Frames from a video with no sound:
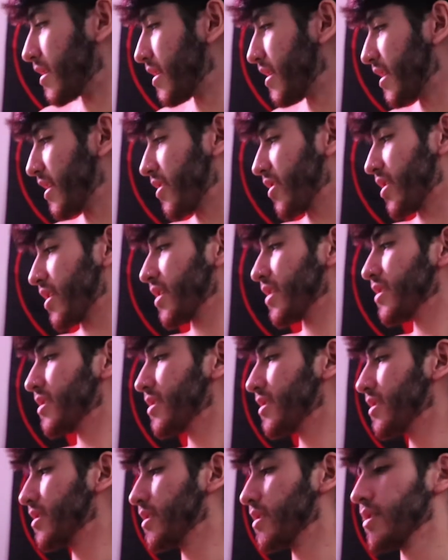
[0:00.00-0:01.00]
here it is.
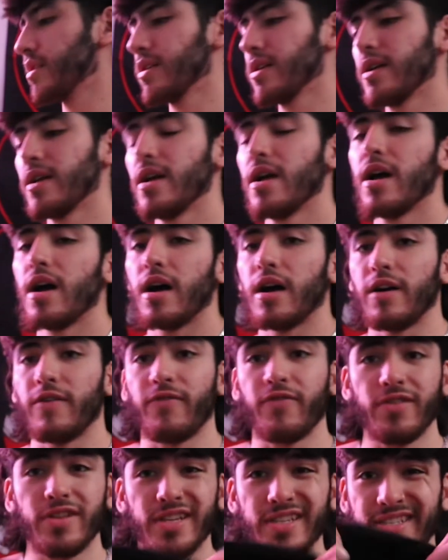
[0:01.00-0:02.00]
Um,
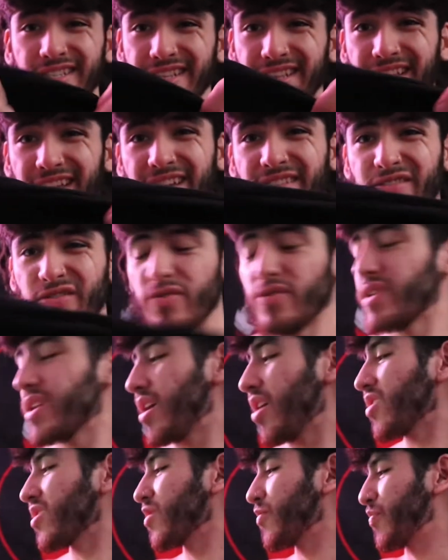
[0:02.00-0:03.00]
for the sleeve, it really
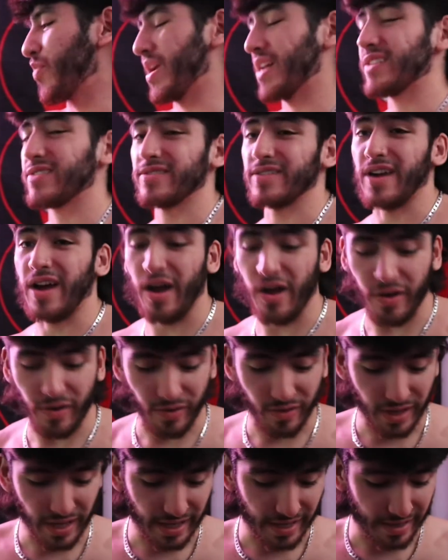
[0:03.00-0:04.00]
all depends on how,
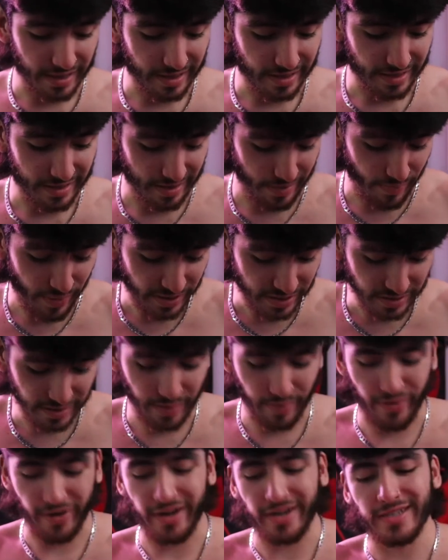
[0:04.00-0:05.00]
like, depends on the
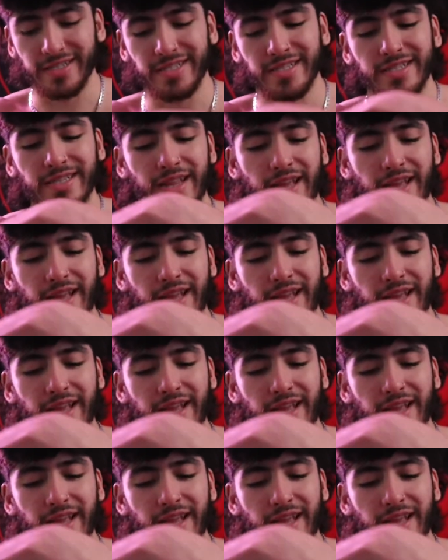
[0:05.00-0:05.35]
person.